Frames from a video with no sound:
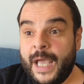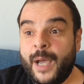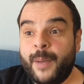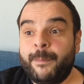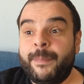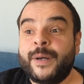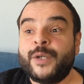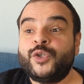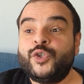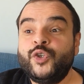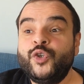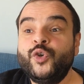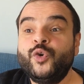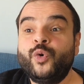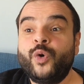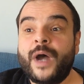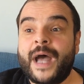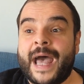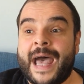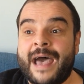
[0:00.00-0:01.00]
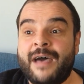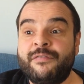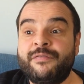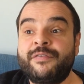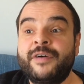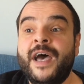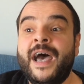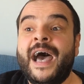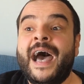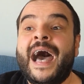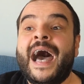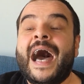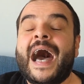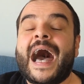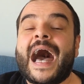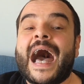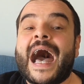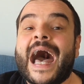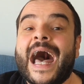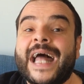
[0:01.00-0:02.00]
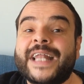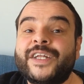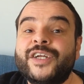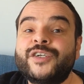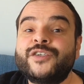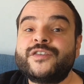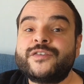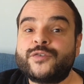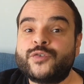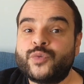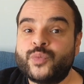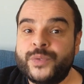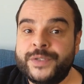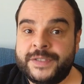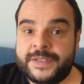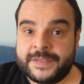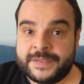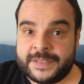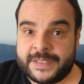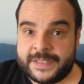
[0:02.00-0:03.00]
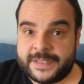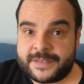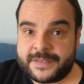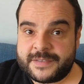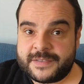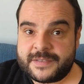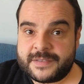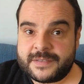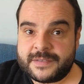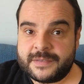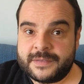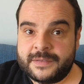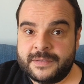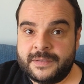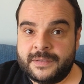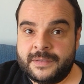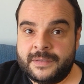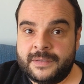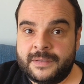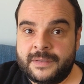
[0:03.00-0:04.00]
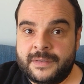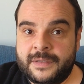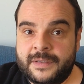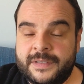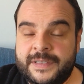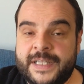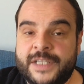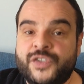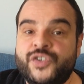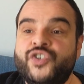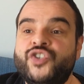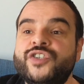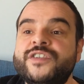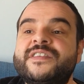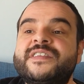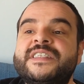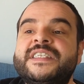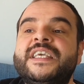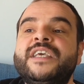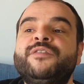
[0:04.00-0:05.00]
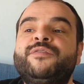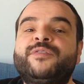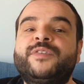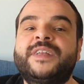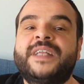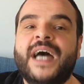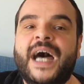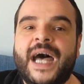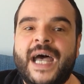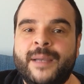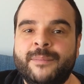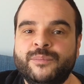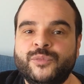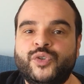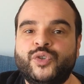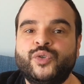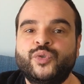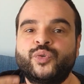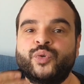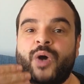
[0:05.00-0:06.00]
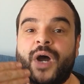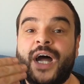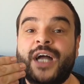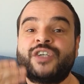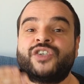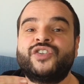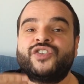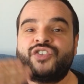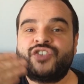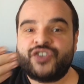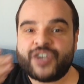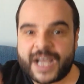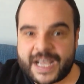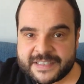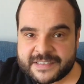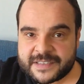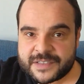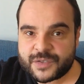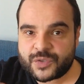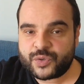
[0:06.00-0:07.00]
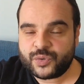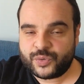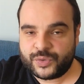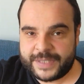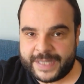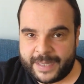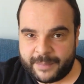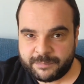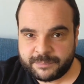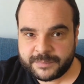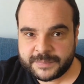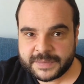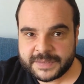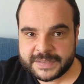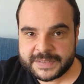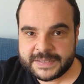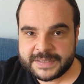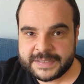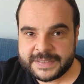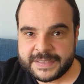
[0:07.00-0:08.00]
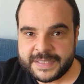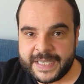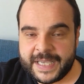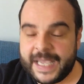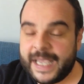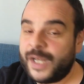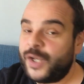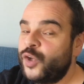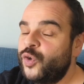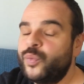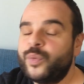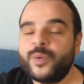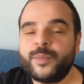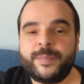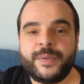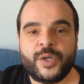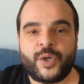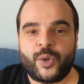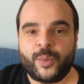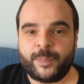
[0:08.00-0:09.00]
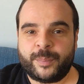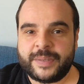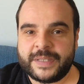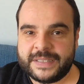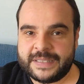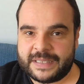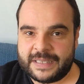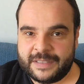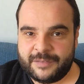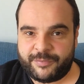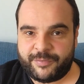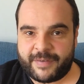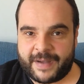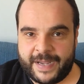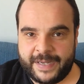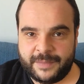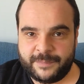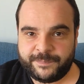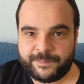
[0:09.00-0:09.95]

but you have other sweeteners that just give time to adjust to them and you will be completely fine.